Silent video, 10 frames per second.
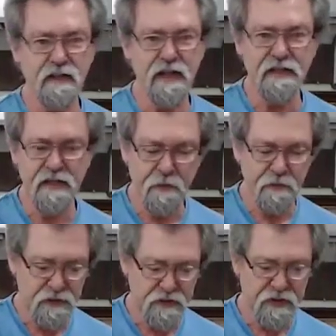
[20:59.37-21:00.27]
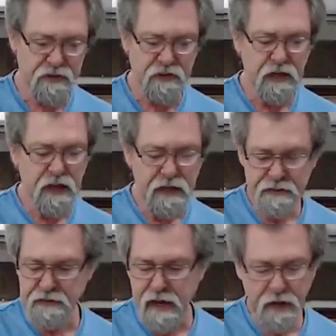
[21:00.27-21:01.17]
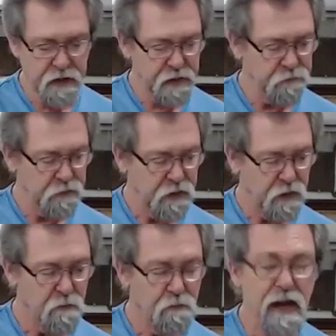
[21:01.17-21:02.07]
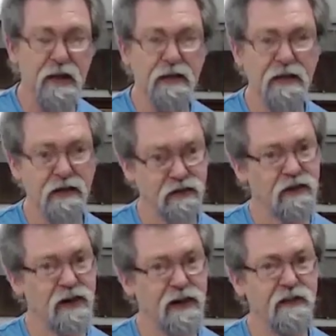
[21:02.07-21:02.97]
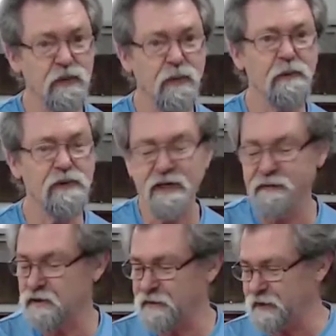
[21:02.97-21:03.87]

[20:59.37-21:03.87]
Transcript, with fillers: As that's a number 6 Stanley made in Australia. And this one was given